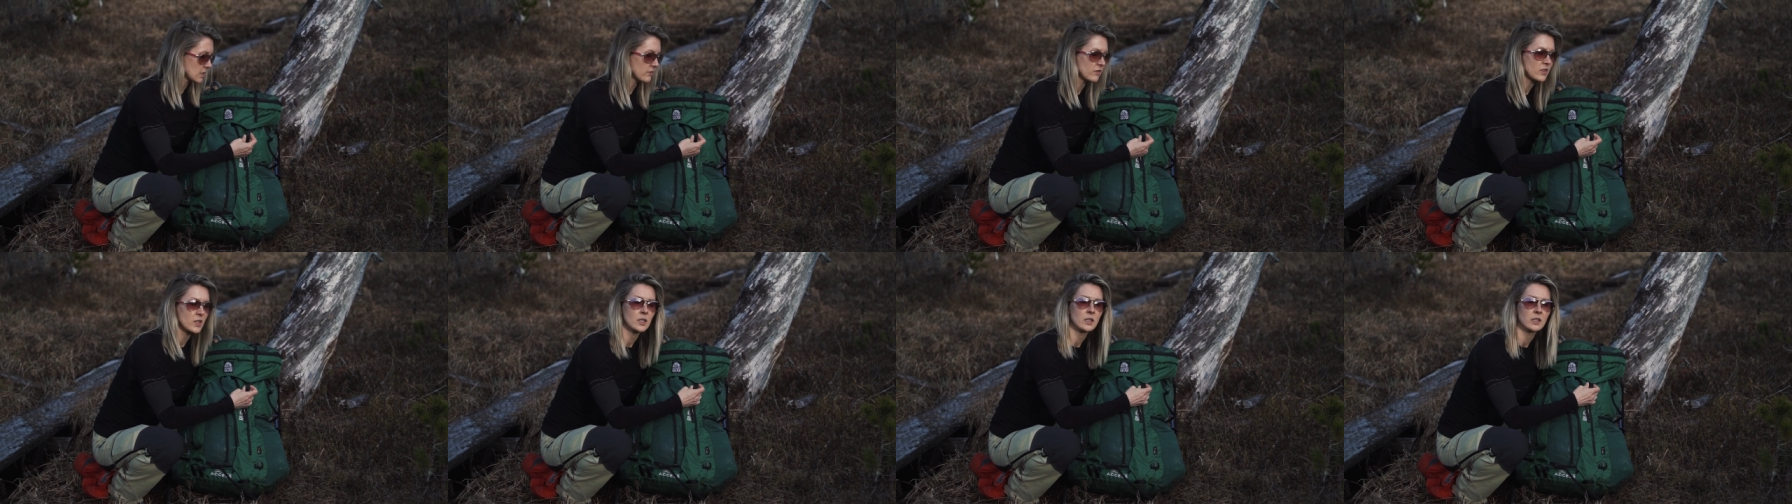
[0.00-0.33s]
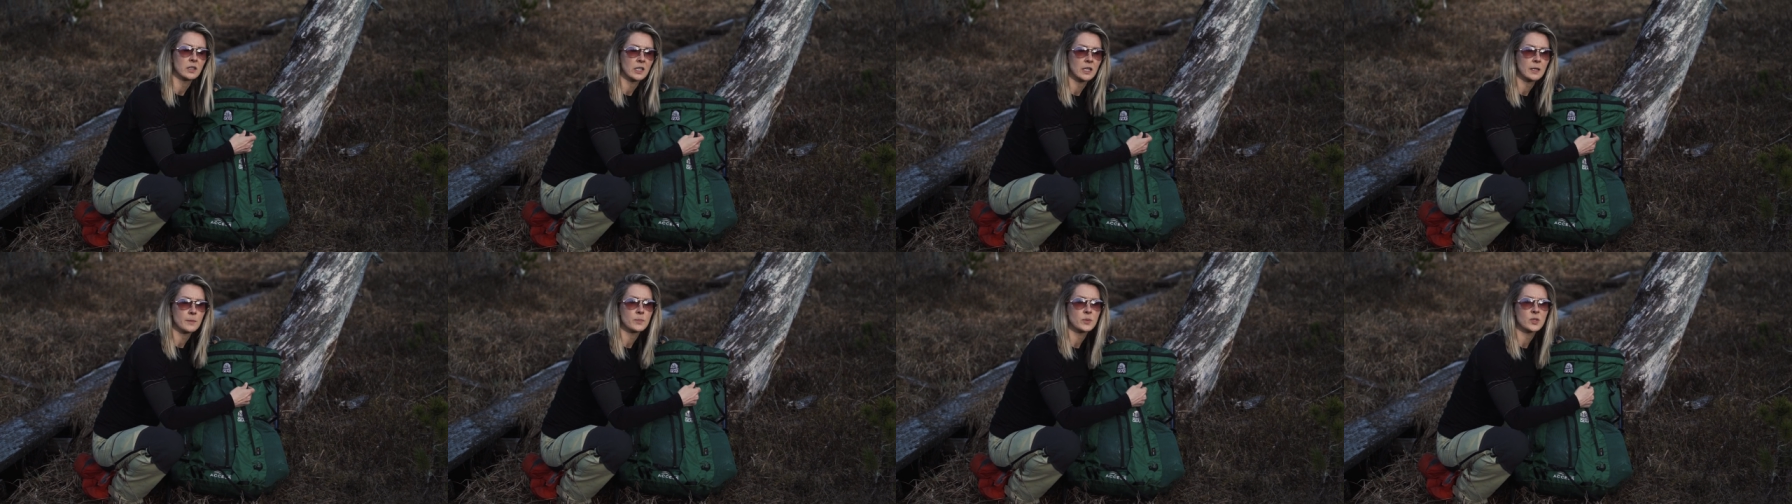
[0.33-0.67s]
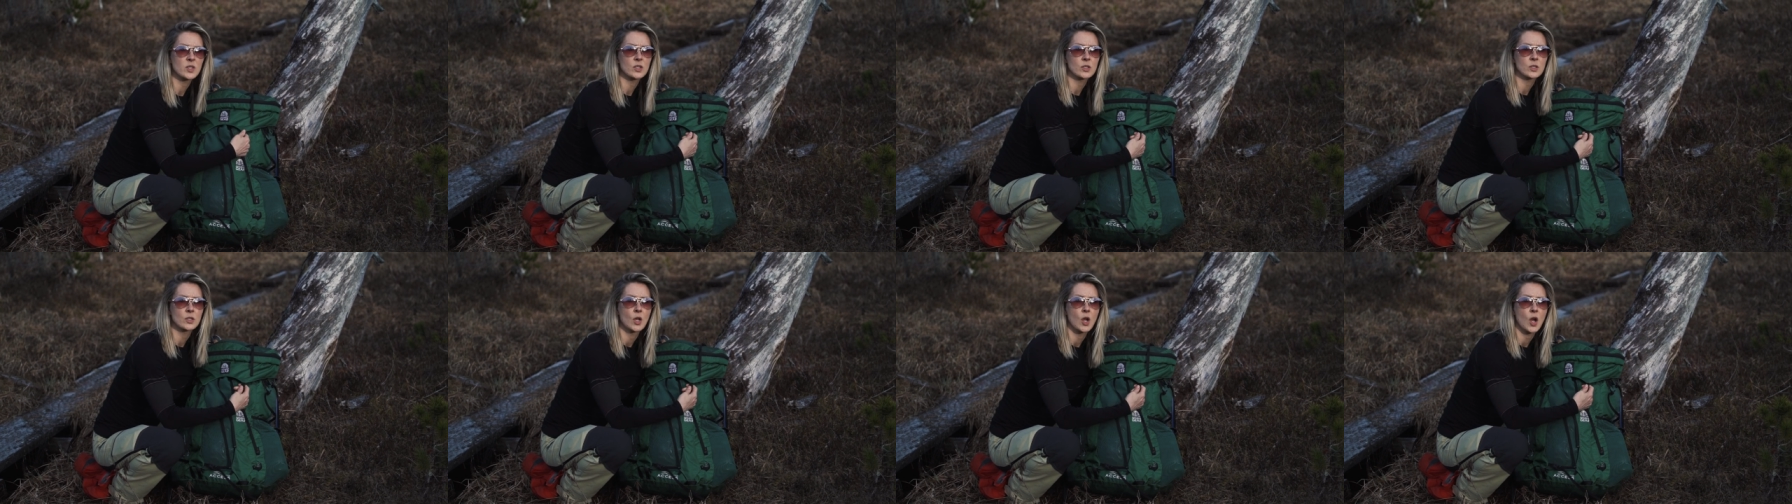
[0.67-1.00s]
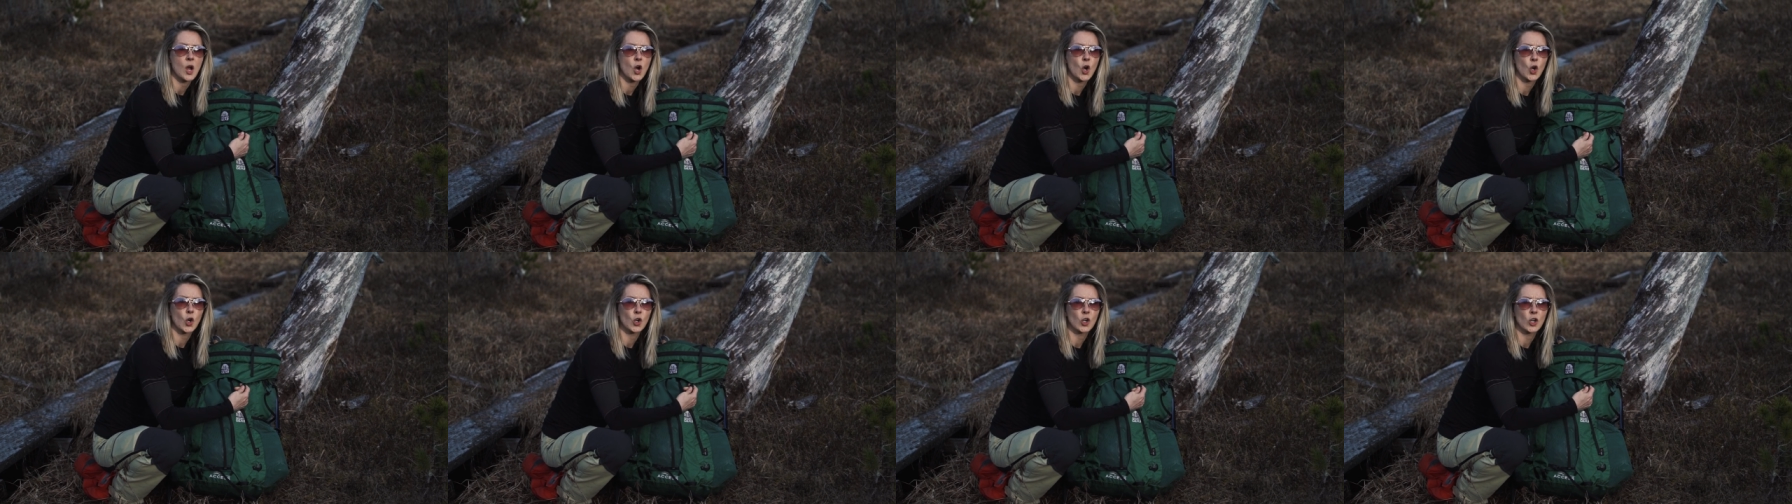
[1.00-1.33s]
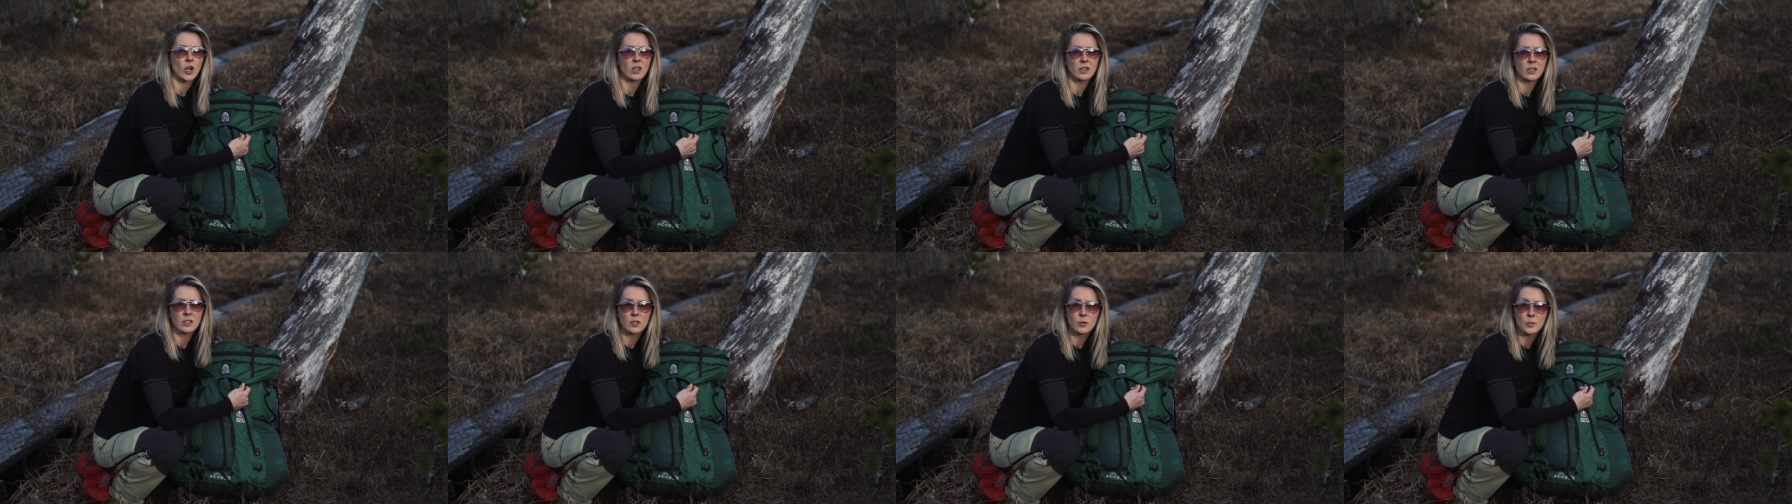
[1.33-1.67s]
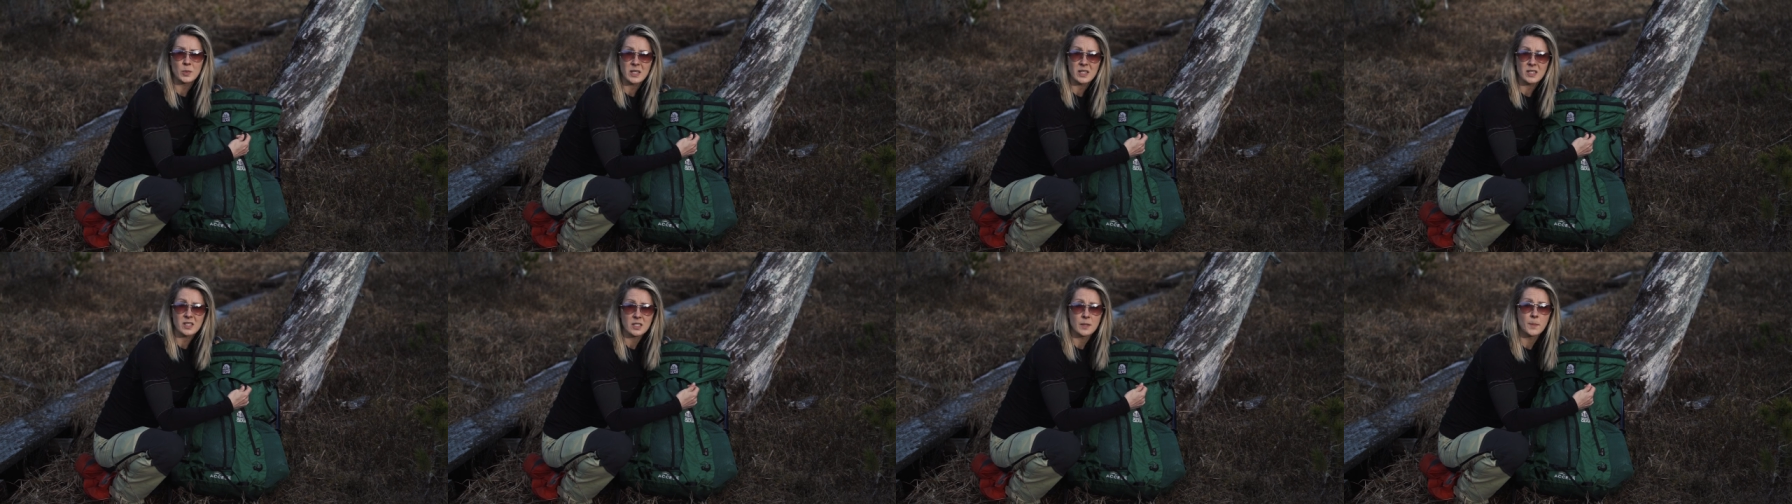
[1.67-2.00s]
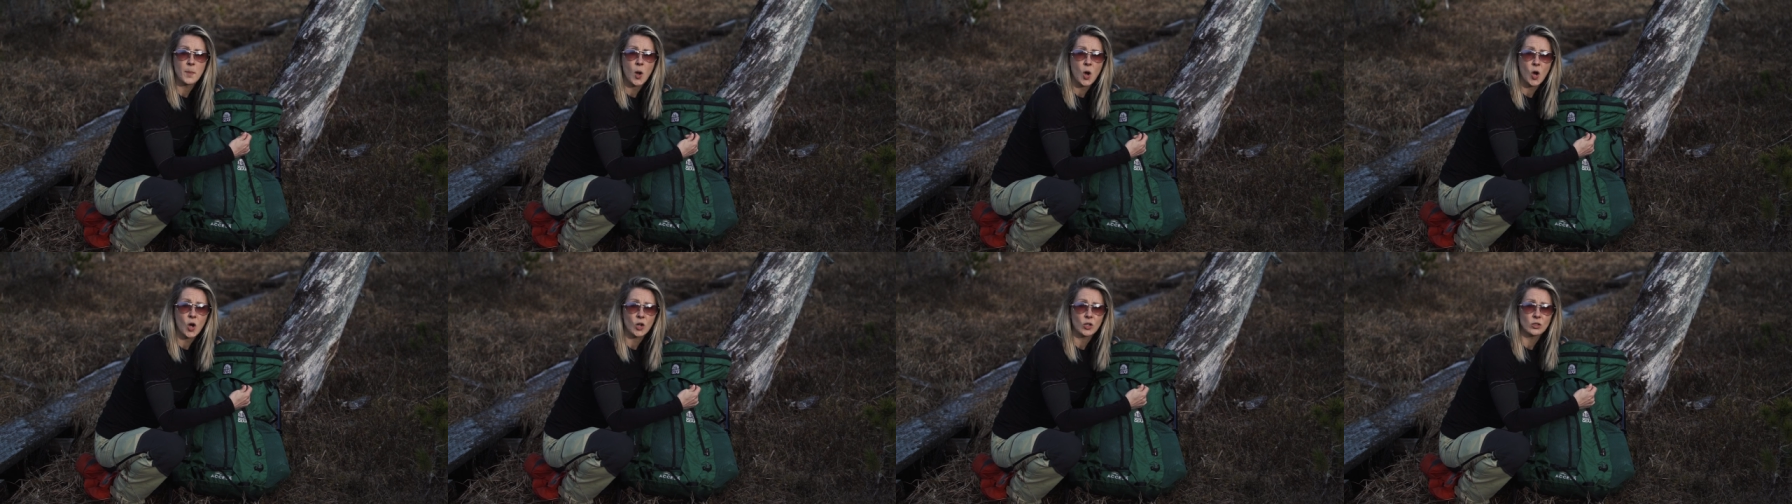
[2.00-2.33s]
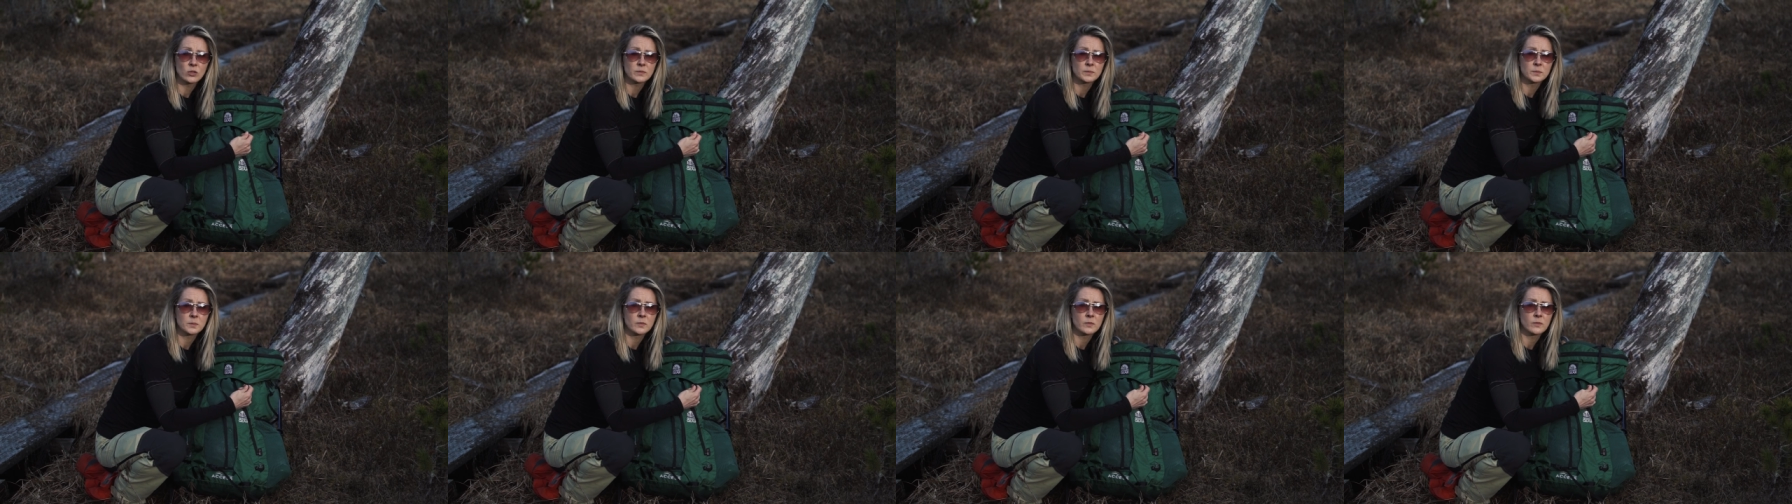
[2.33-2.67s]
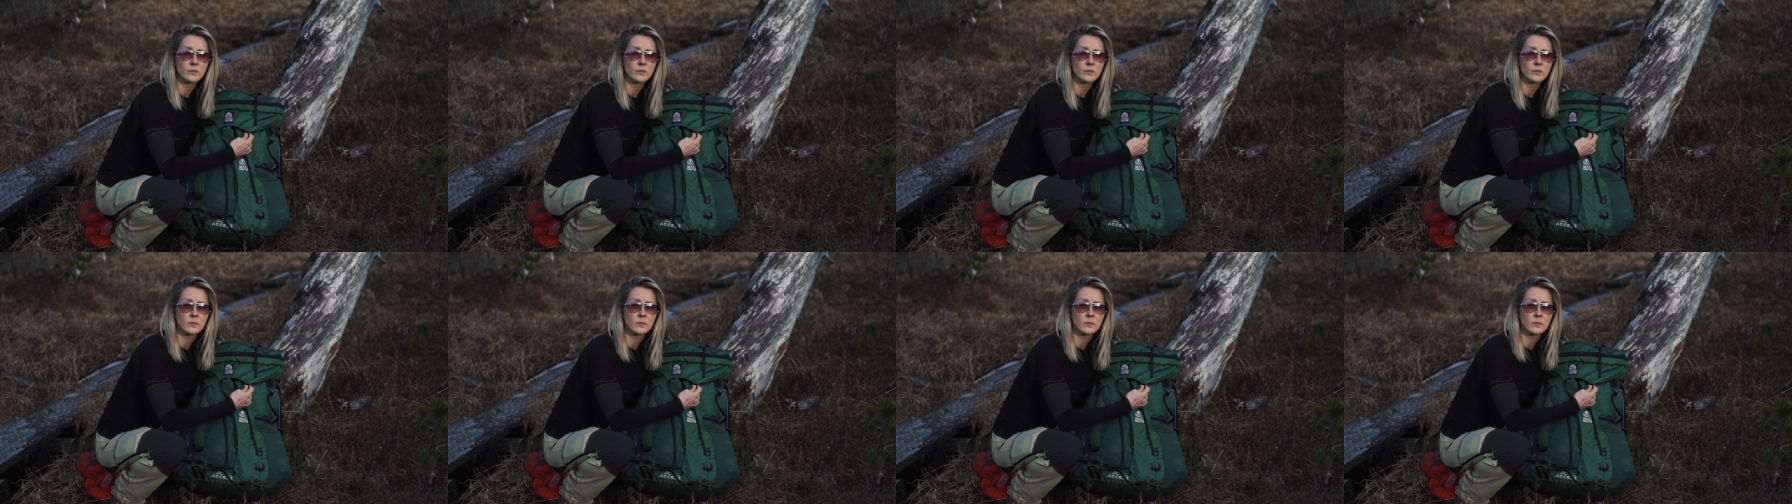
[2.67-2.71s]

of the clips are a little bit small.